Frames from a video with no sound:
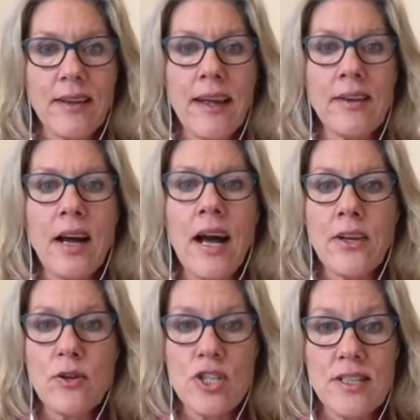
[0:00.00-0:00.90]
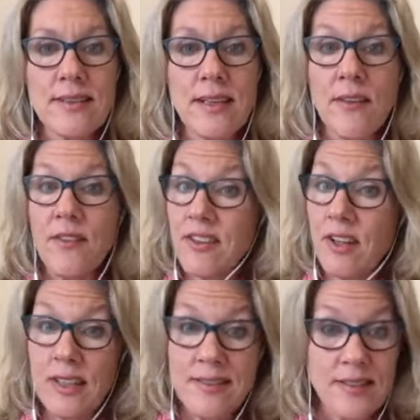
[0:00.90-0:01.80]
And I usually say, if it's
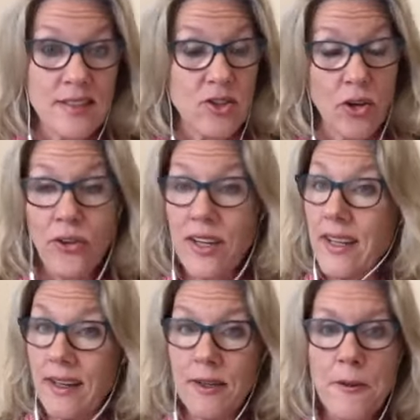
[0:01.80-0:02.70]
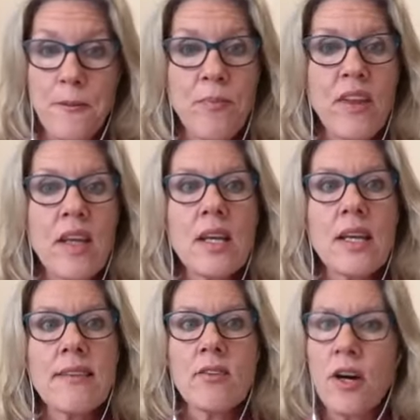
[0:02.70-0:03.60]
not listed, don't eat it.
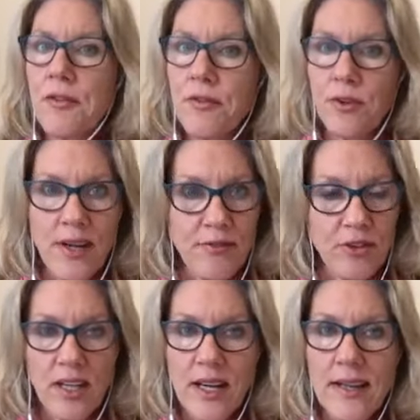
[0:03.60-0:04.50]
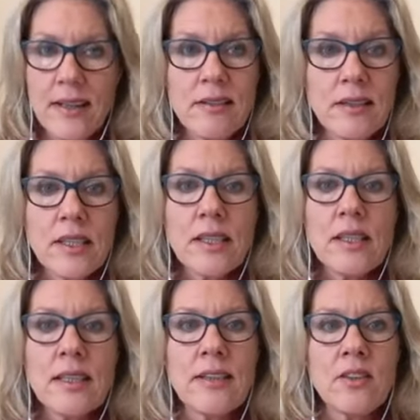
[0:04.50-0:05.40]
It's not a forever diet.
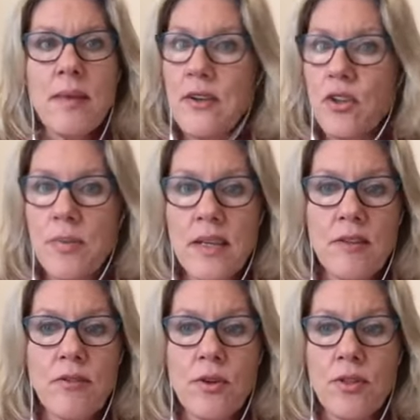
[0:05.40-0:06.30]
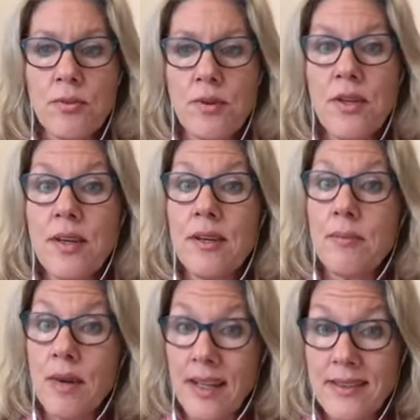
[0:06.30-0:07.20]
It's meant to be for 3
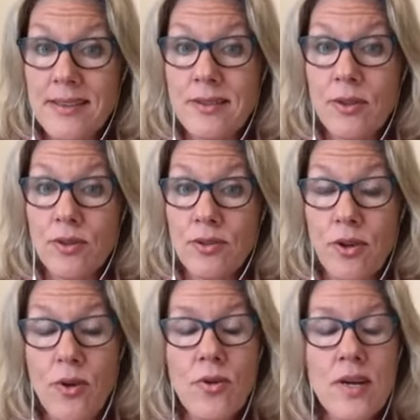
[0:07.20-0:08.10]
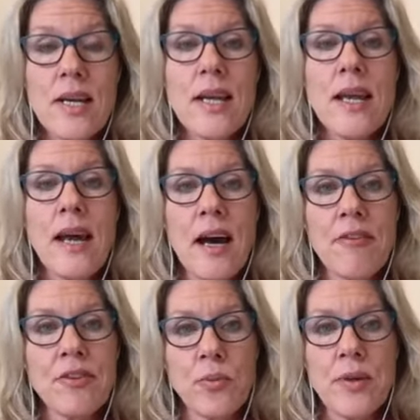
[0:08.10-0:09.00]
months or so,
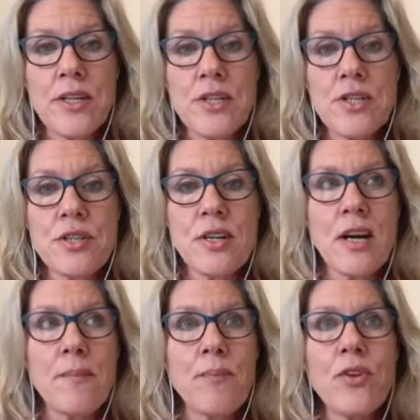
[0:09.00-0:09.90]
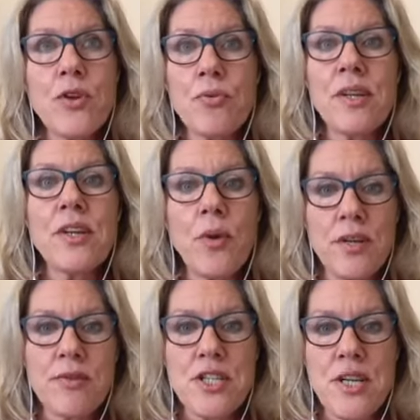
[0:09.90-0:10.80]
after which you really want to
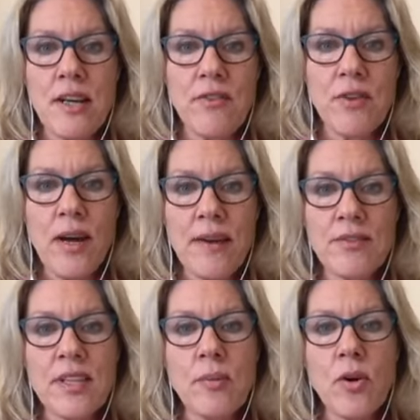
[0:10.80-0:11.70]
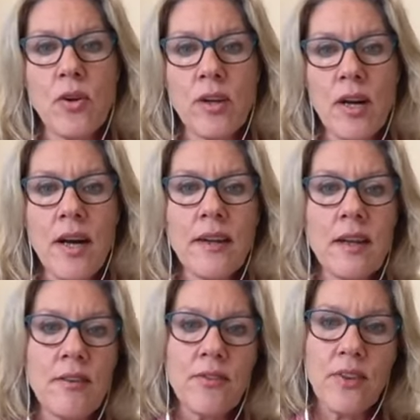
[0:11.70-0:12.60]
recheck if you have SIBO or not. And
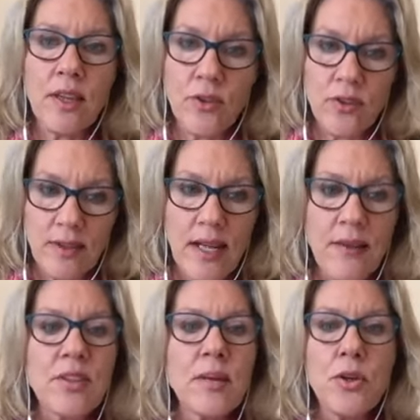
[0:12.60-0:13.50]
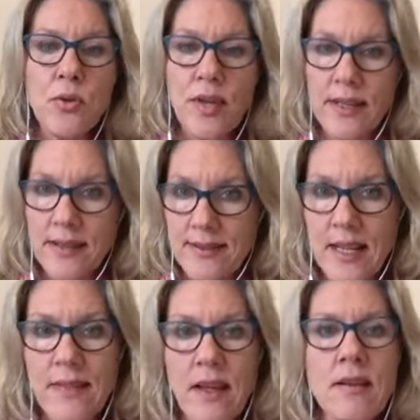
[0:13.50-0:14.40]
if you still have SIBO, you can
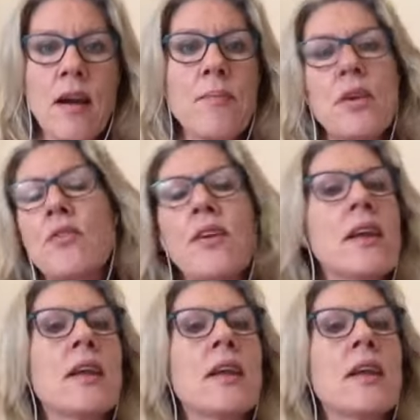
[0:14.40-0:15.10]
extend that time period.